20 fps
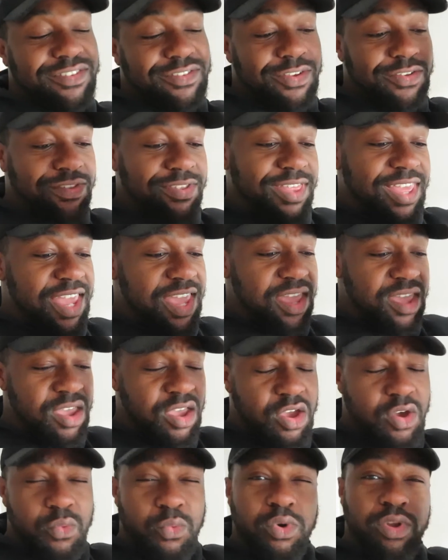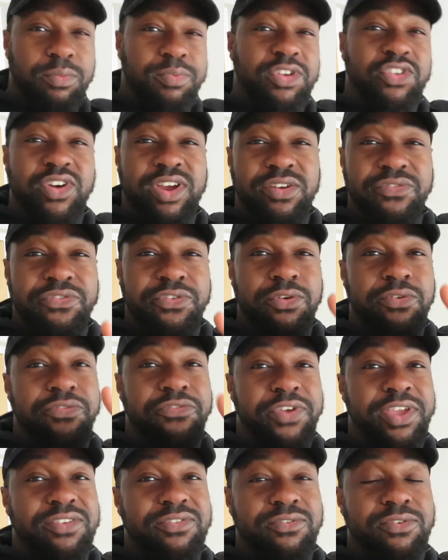So today, I'm going to be trying to
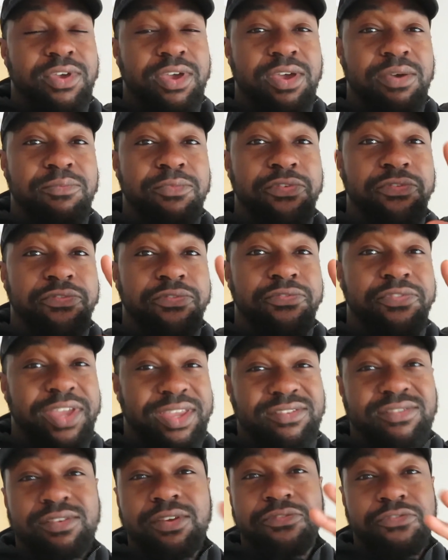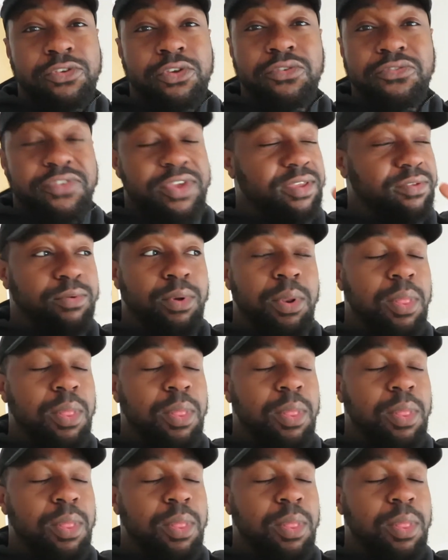fix a few things.